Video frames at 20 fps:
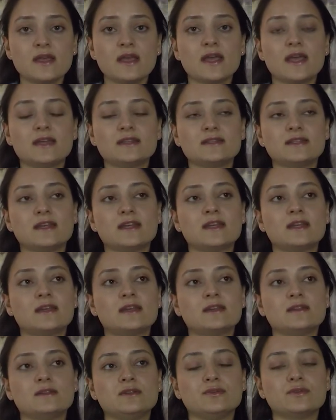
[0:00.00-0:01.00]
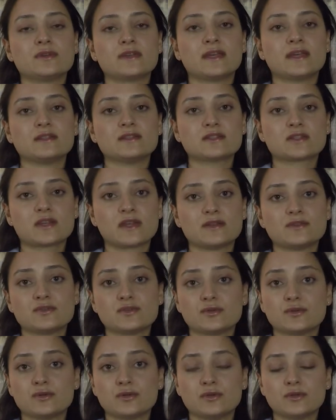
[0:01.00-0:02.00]
And then you can
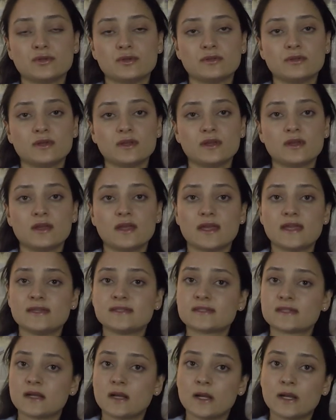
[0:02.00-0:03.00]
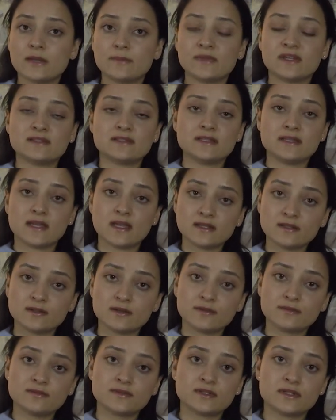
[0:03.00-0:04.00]
schedule a time at the end
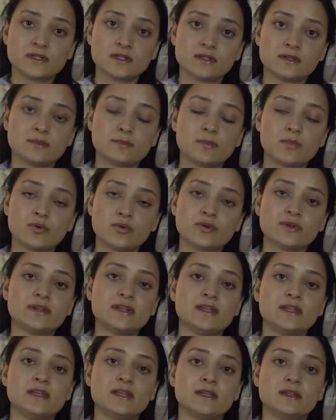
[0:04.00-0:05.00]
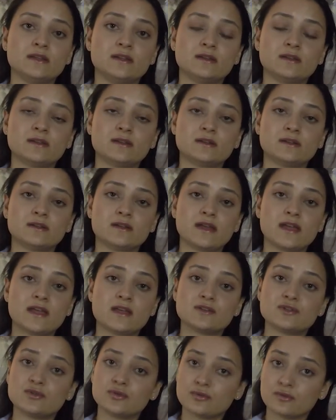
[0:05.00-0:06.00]
of the morning
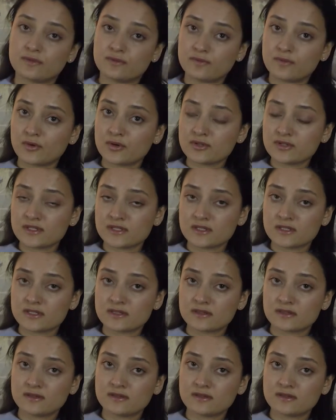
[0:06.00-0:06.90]
as your first